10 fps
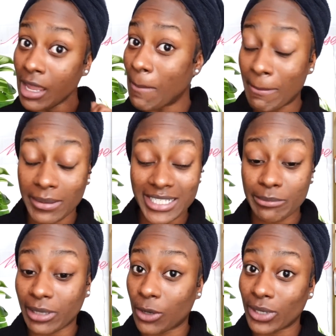my mom
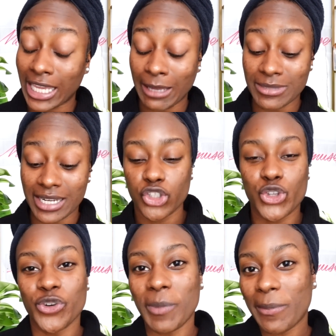didn't play when it came to that.
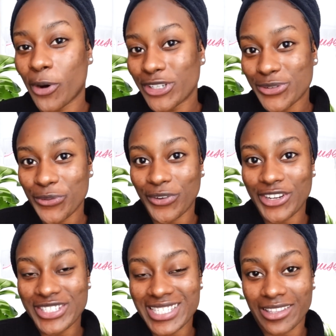Two of my personal
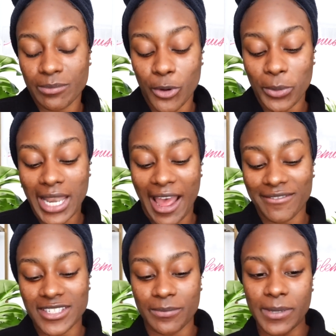fragrances at the moment have
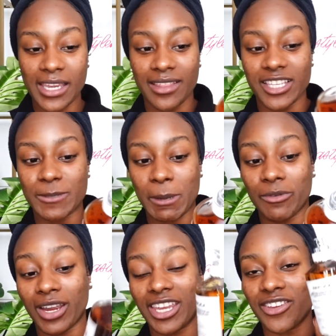to be this baby
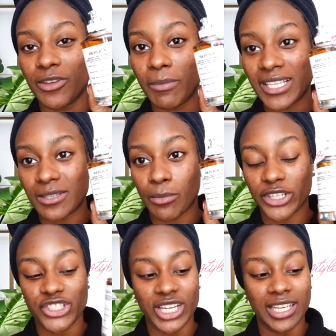right here, the Maison
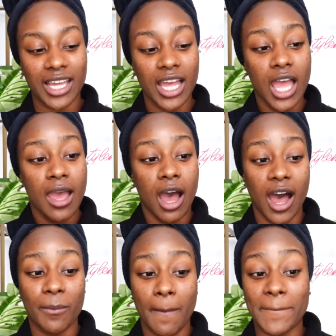Margiela
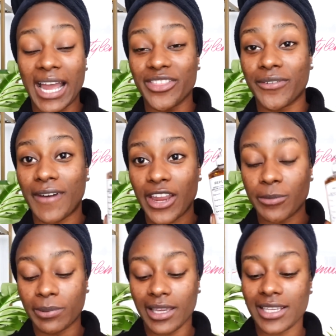um, by The
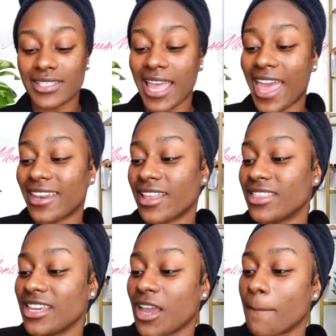Fireplace, and
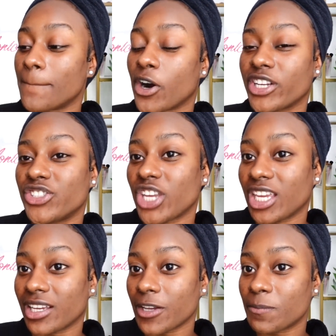the Marc
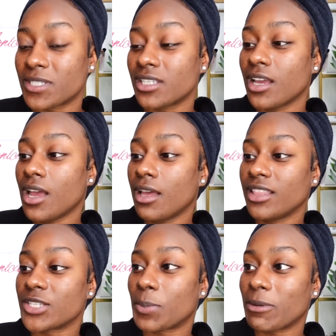Jacobs,
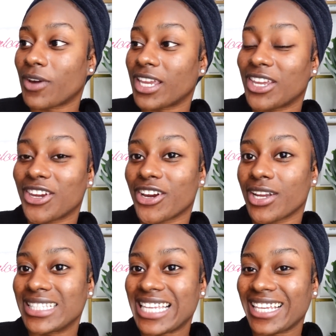this baby right
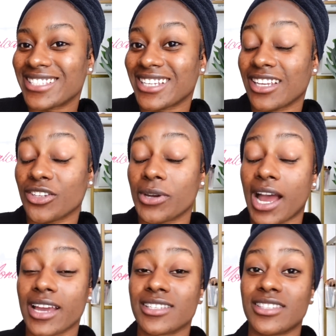here, Daisy. You
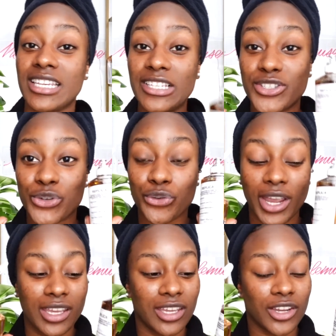guys, these two
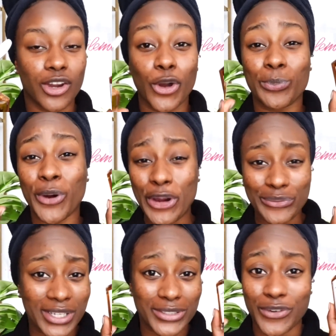right here are
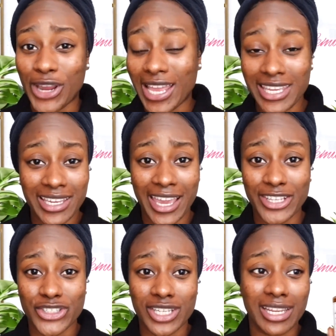perfect for any
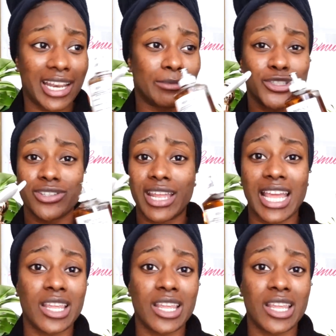occasion, and I'm sure that